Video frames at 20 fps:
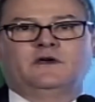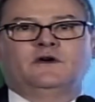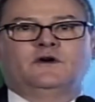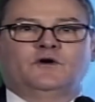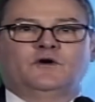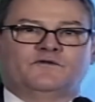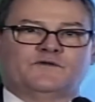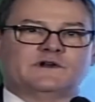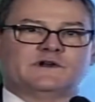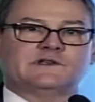
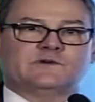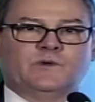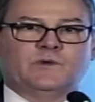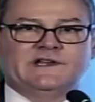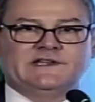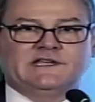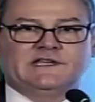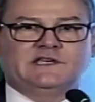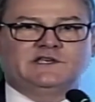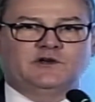For
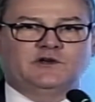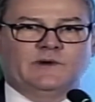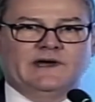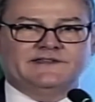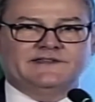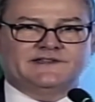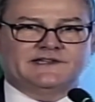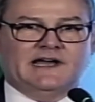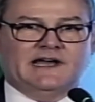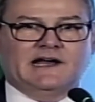$20
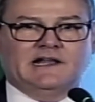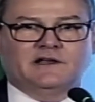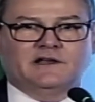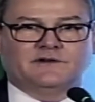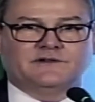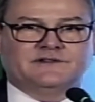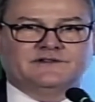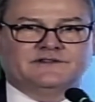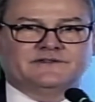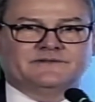
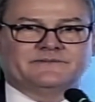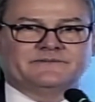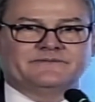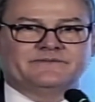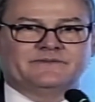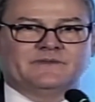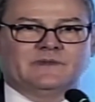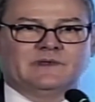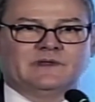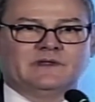US,
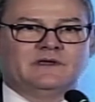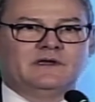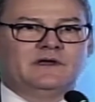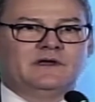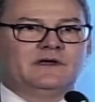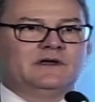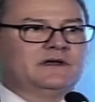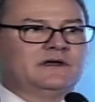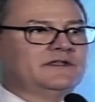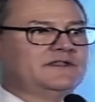
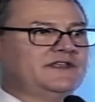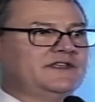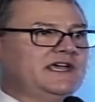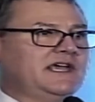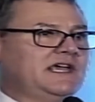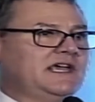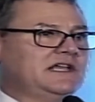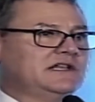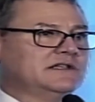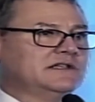
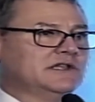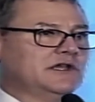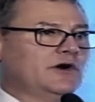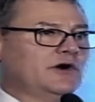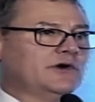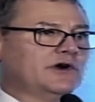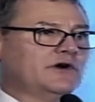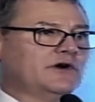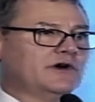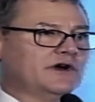the
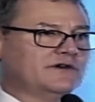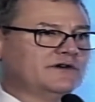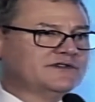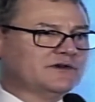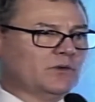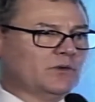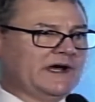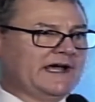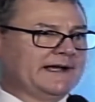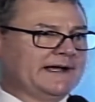logo goes
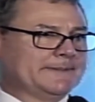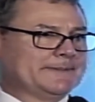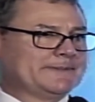away.